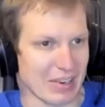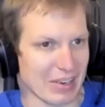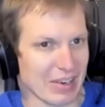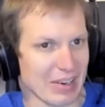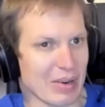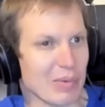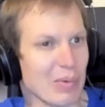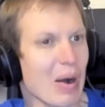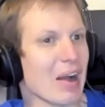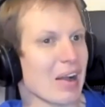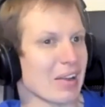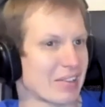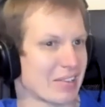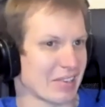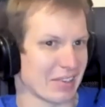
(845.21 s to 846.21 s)

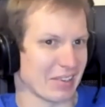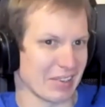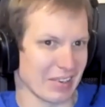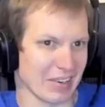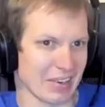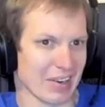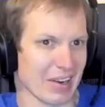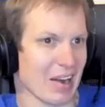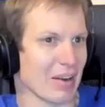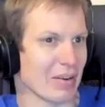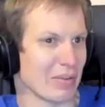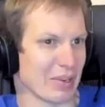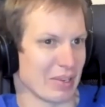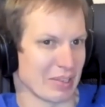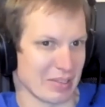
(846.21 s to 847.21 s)
quite how
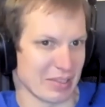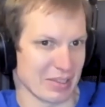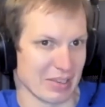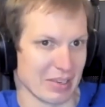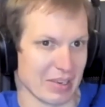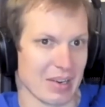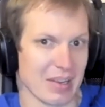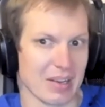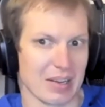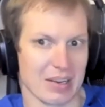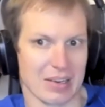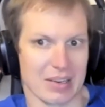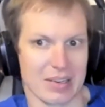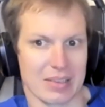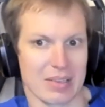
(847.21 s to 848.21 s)
things
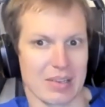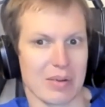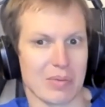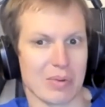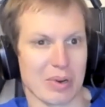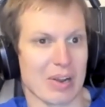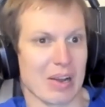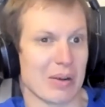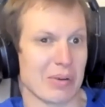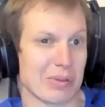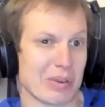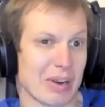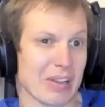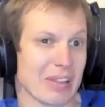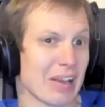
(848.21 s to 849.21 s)
that work out,
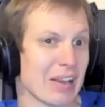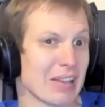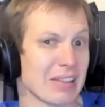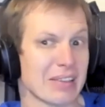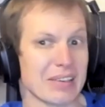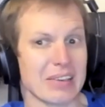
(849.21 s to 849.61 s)
right? And